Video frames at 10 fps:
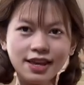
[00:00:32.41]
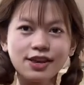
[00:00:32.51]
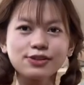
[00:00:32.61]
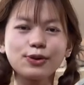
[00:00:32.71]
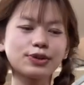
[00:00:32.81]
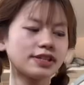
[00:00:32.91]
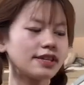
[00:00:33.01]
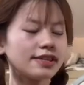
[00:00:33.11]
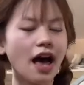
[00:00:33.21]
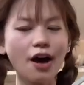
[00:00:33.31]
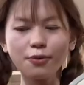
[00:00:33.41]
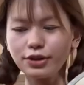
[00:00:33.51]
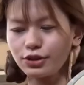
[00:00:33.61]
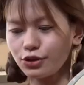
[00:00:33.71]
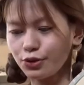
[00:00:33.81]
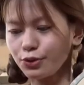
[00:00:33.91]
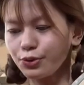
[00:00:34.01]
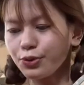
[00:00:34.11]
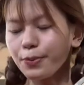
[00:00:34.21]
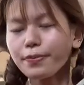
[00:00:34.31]
So this is how we
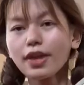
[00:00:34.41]
do,